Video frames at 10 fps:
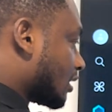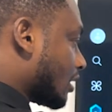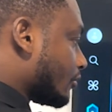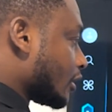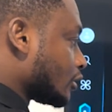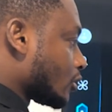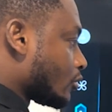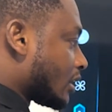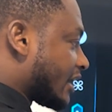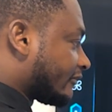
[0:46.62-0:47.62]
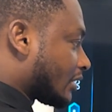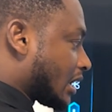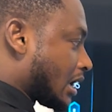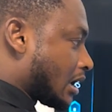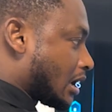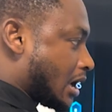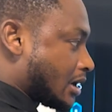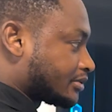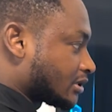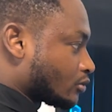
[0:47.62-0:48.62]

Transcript: and radio, we have apps,